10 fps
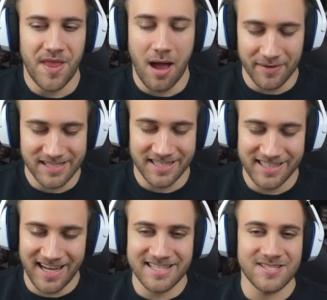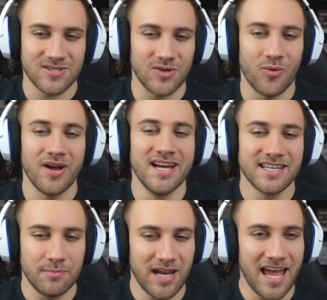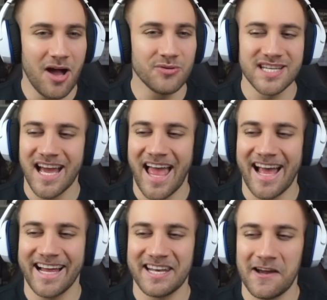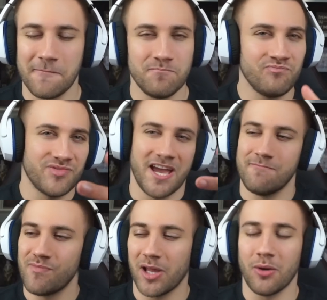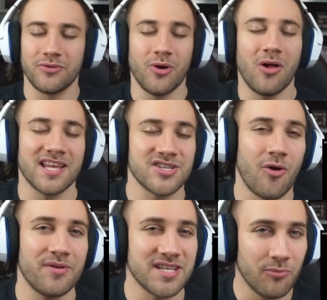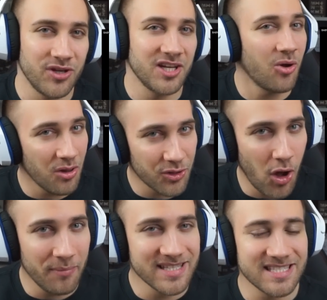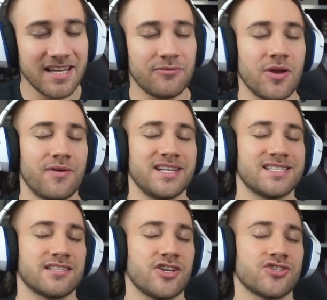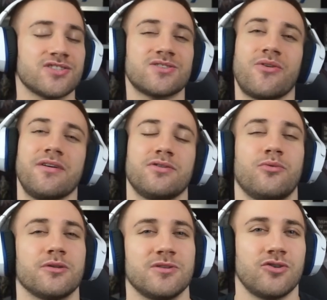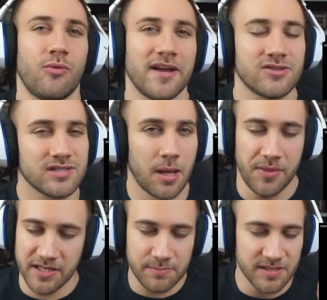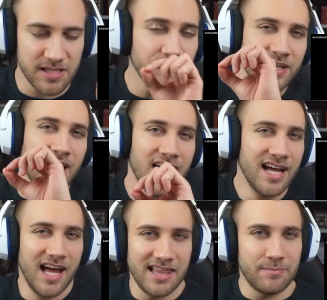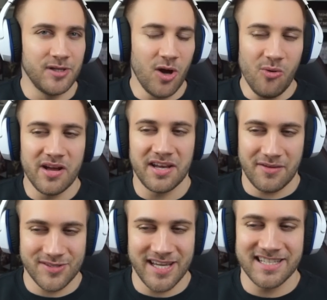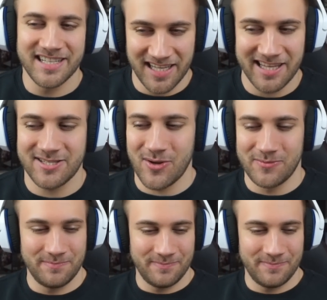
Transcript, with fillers: I'm excited, guys. So keep an eye out. And um, yeah, I love you all. As always, I'm reading all the comments. If you have any suggestions or if you want me to react to something specific, let me know. Enough said. Let's go.